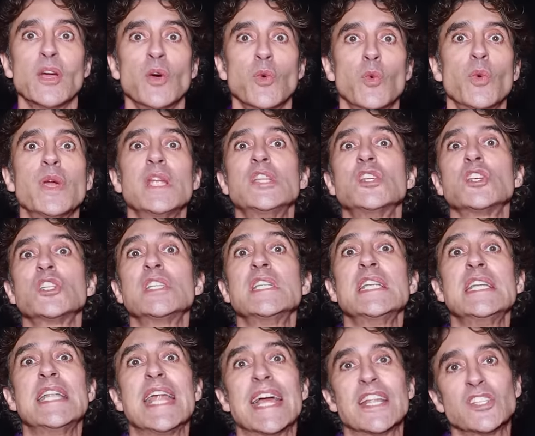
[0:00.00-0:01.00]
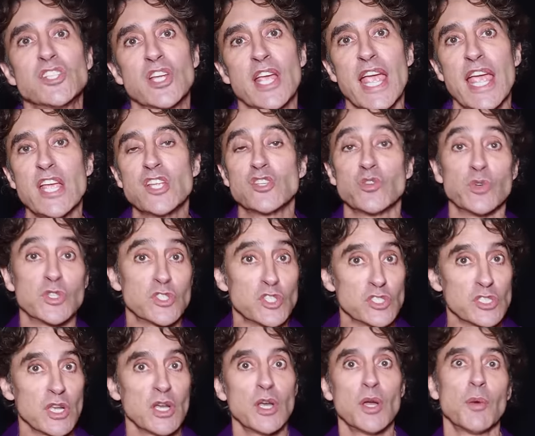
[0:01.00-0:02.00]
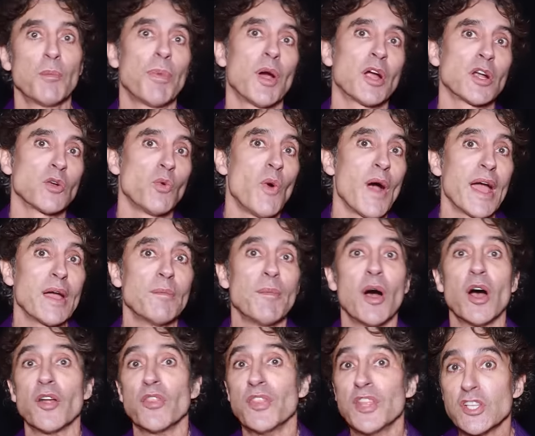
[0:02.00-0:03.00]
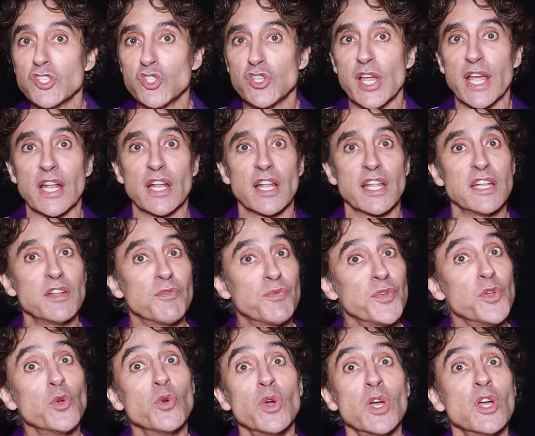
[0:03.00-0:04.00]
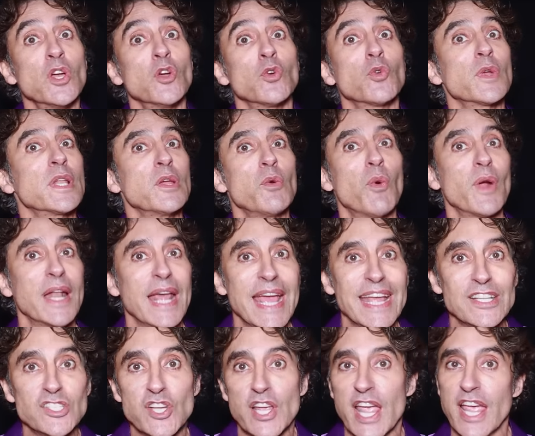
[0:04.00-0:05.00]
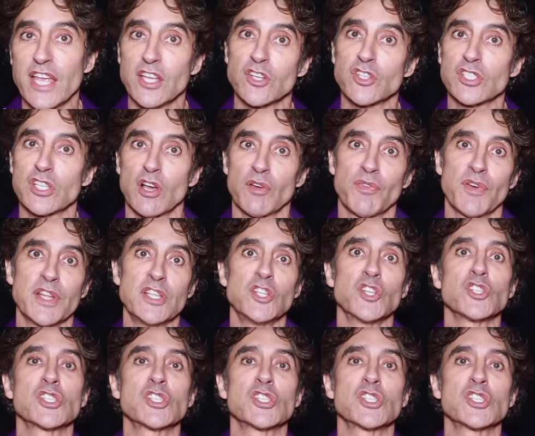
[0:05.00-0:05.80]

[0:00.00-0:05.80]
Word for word: We just need education, which is part of why I'm on this channel. And if you really want to educate yourself on your